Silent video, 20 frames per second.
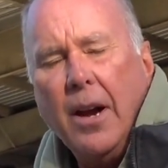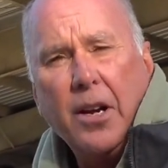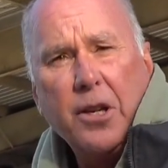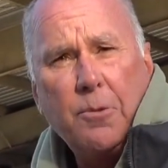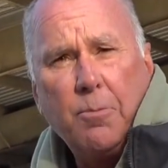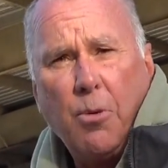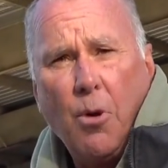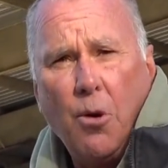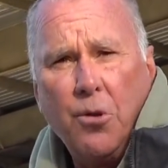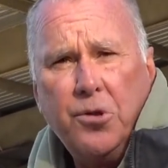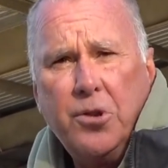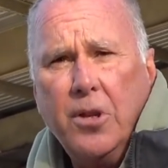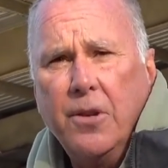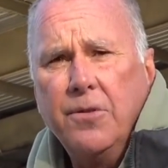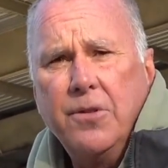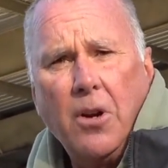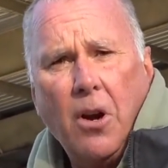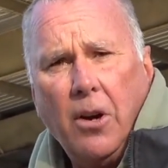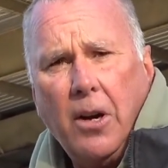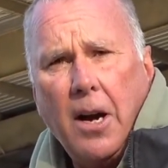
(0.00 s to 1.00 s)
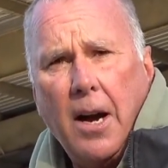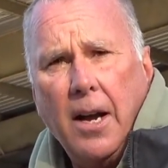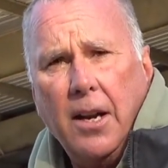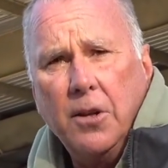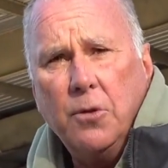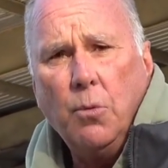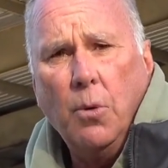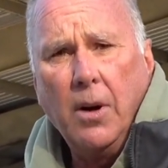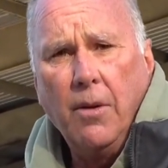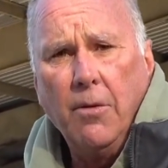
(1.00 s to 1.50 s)
explosives,
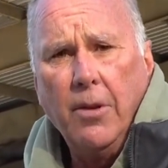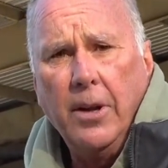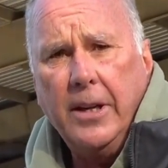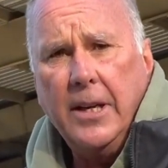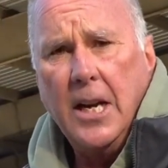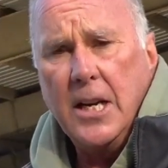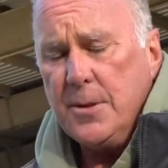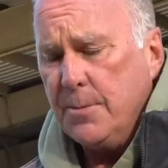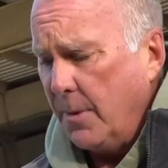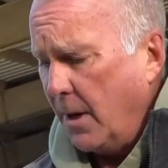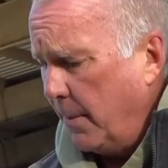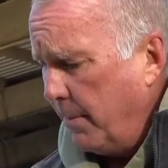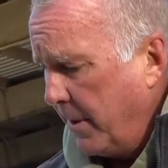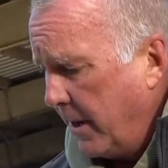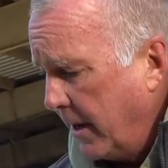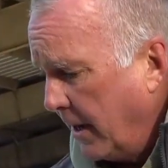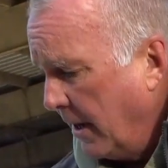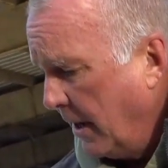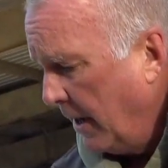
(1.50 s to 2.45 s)
narcotics, whatever the case may be.